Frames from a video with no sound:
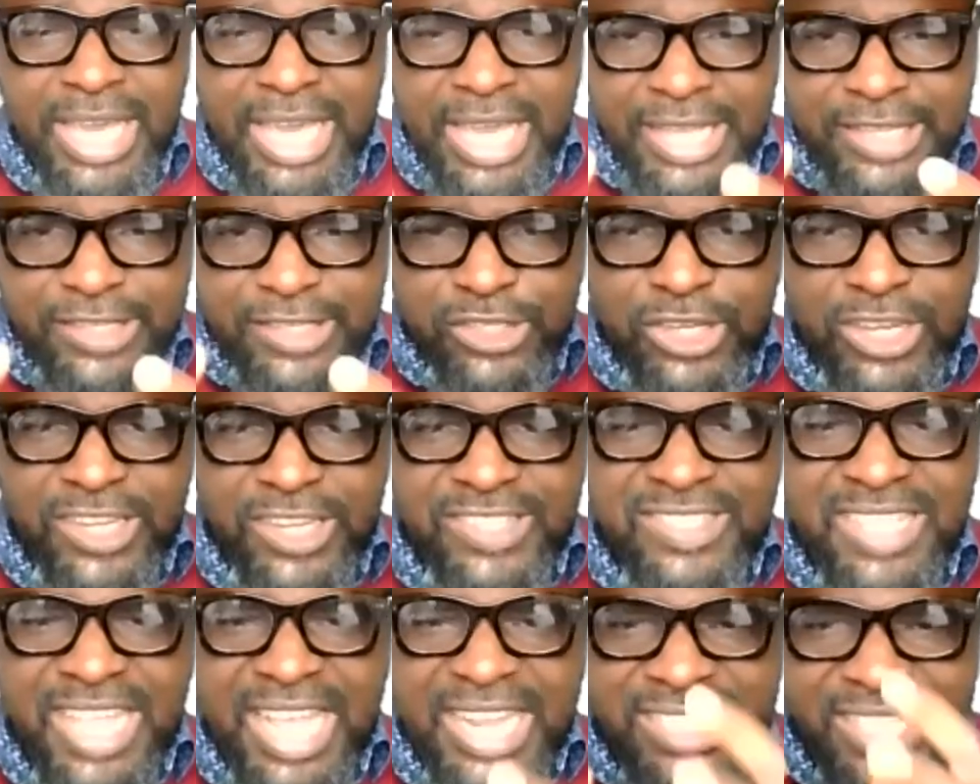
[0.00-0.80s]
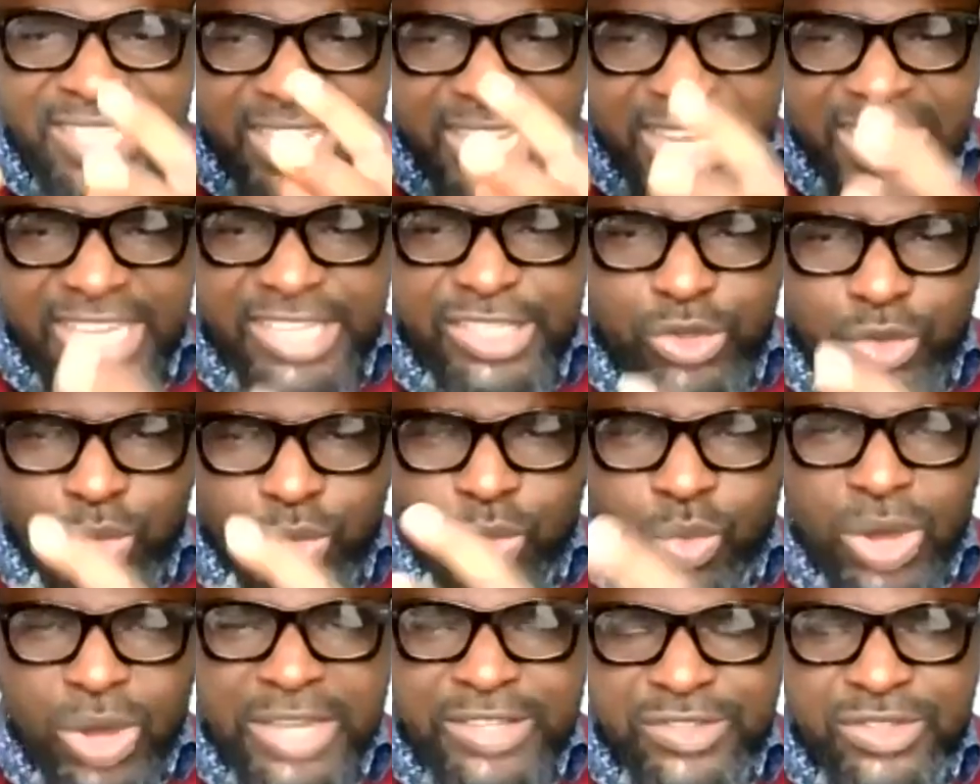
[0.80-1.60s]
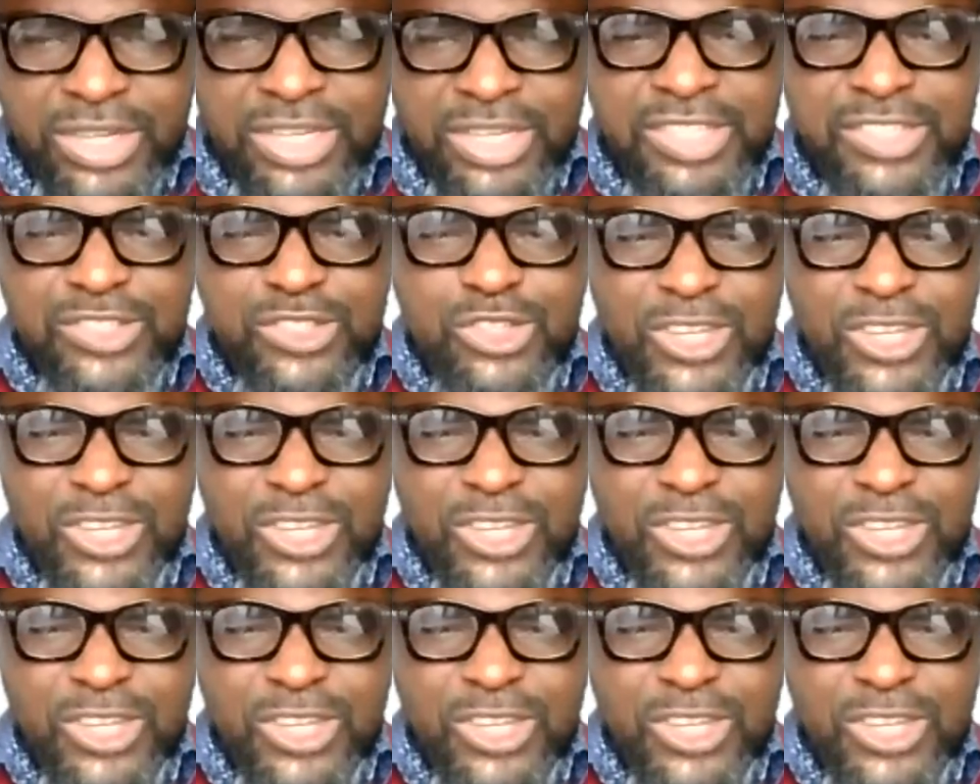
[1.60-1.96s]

It's just that each question